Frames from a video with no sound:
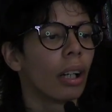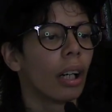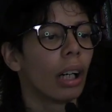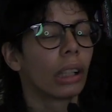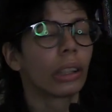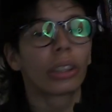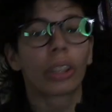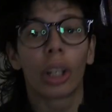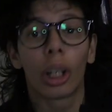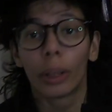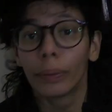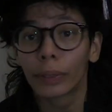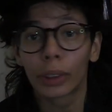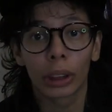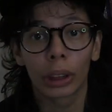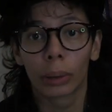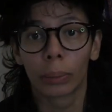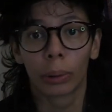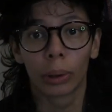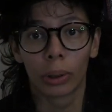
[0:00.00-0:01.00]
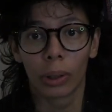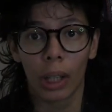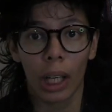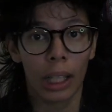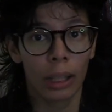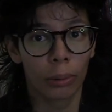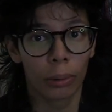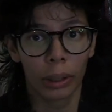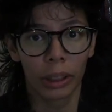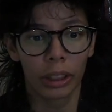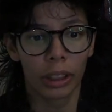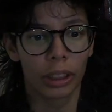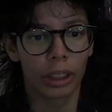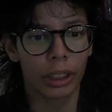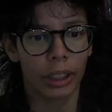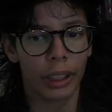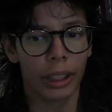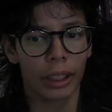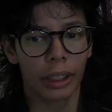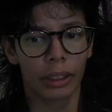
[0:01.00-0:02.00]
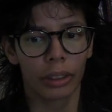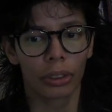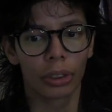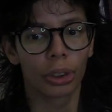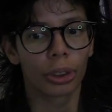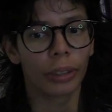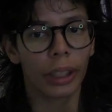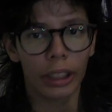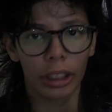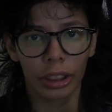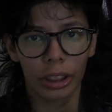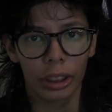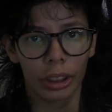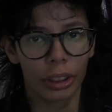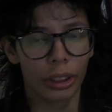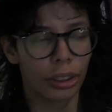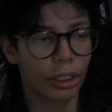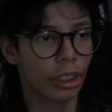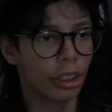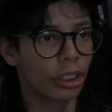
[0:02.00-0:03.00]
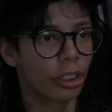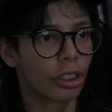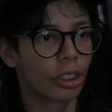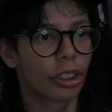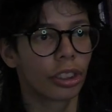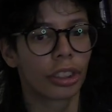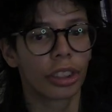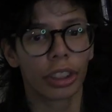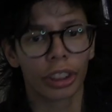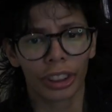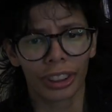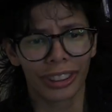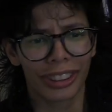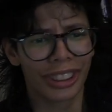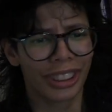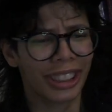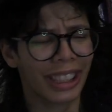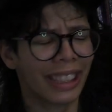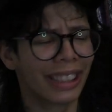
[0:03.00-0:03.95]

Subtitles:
uncomfortable I was in dresses and skirts